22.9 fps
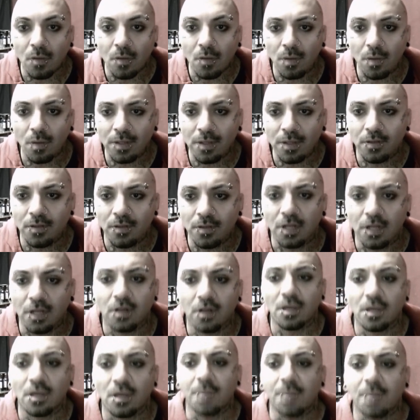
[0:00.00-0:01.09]
what am I doing here?
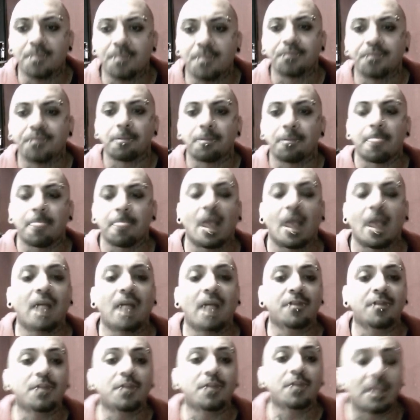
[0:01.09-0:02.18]
Okay. I have
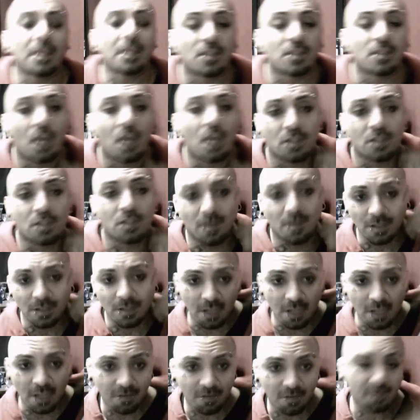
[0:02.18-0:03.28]
a few things to talk to you about
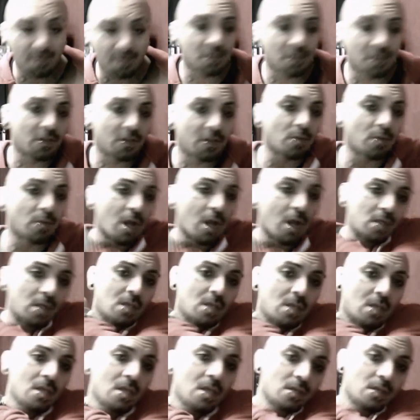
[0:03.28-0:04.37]
today for the first video blog.
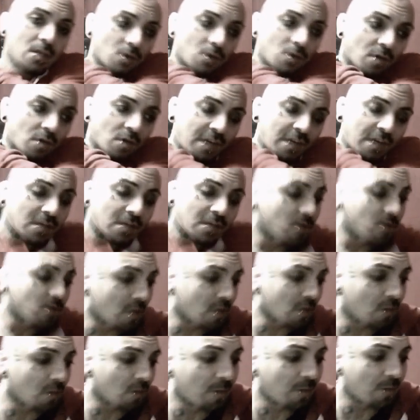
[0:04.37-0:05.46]
Don't know if I can do
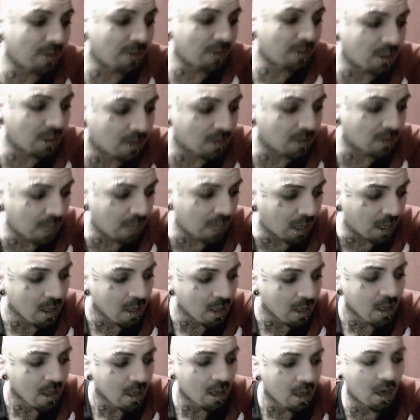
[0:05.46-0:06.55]
another one by the end of the day.
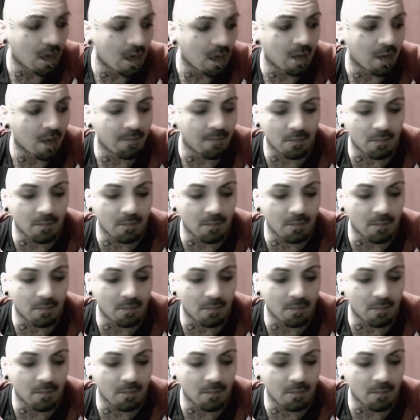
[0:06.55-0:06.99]
Um,